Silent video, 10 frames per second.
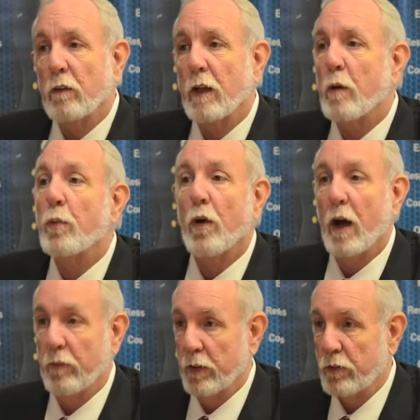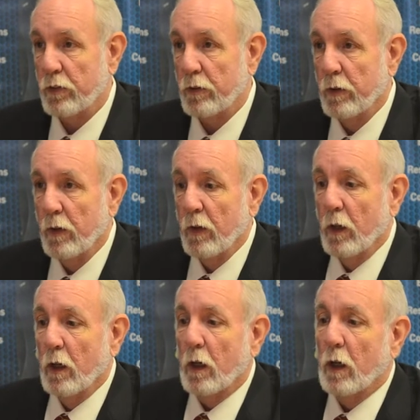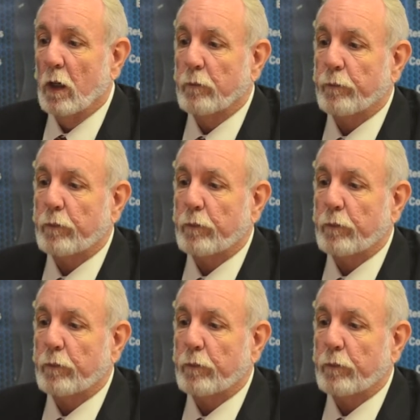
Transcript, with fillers: than a private's. Uh,